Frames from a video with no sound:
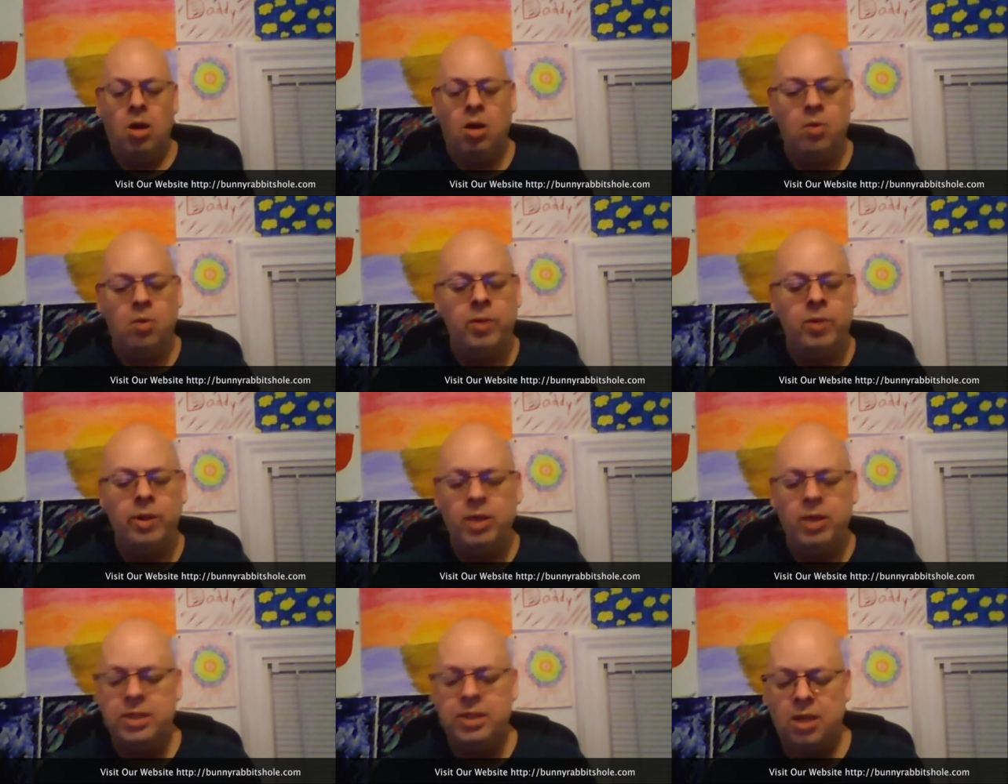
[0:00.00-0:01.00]
we only
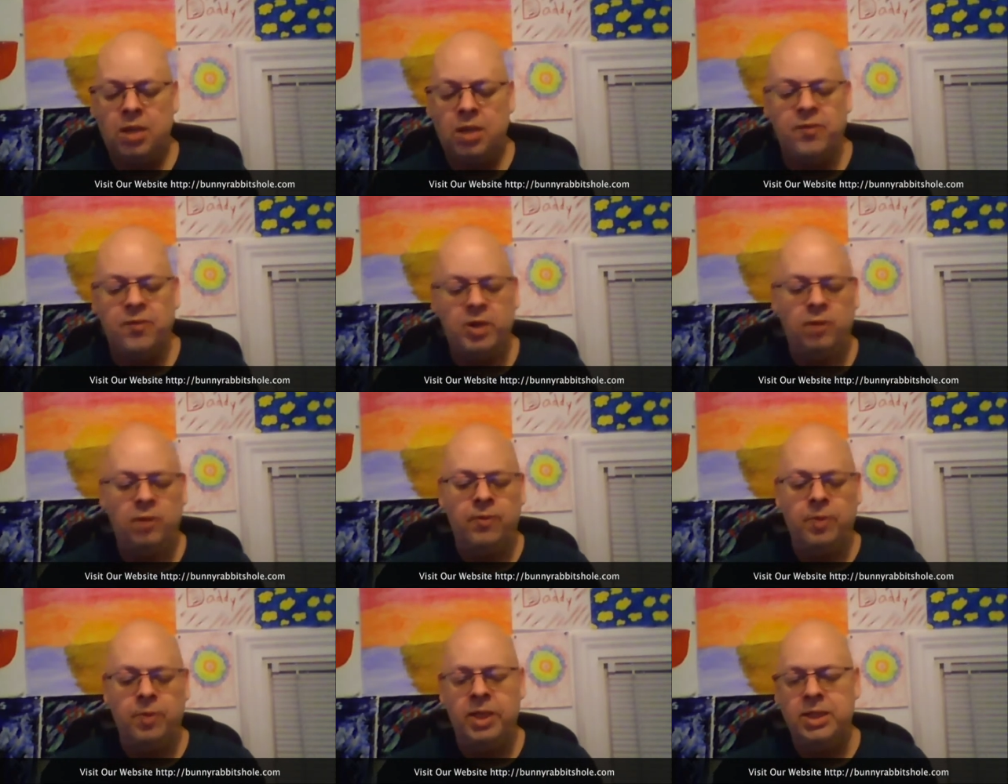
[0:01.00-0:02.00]
saw the video from
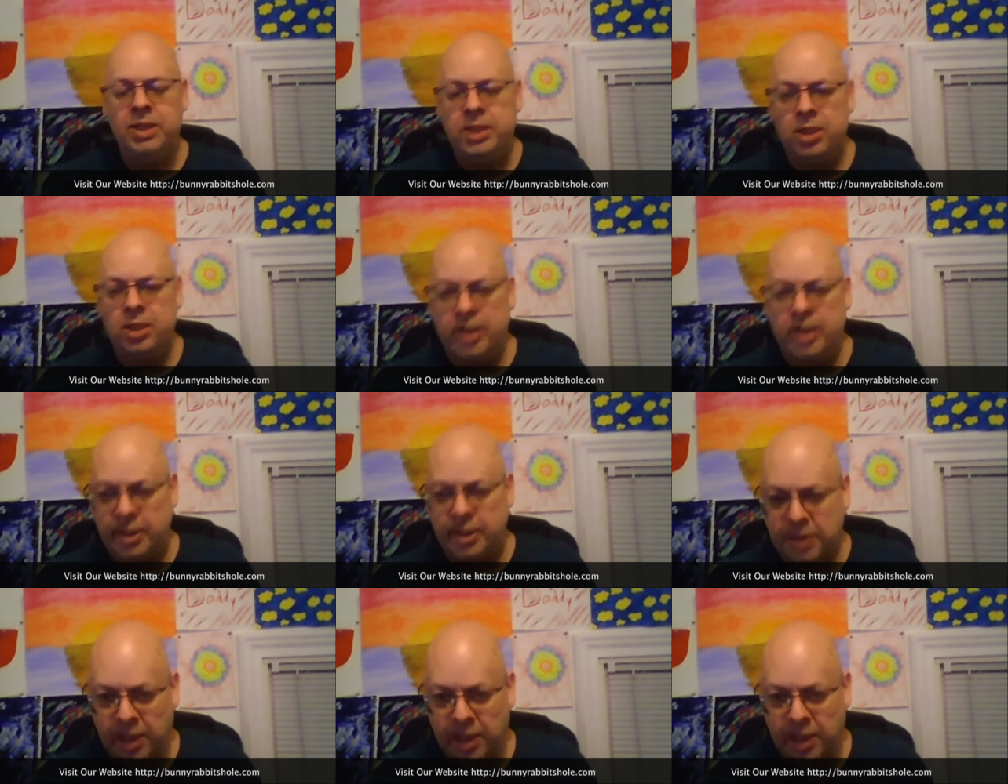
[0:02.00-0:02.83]
when he's kneeling on his neck.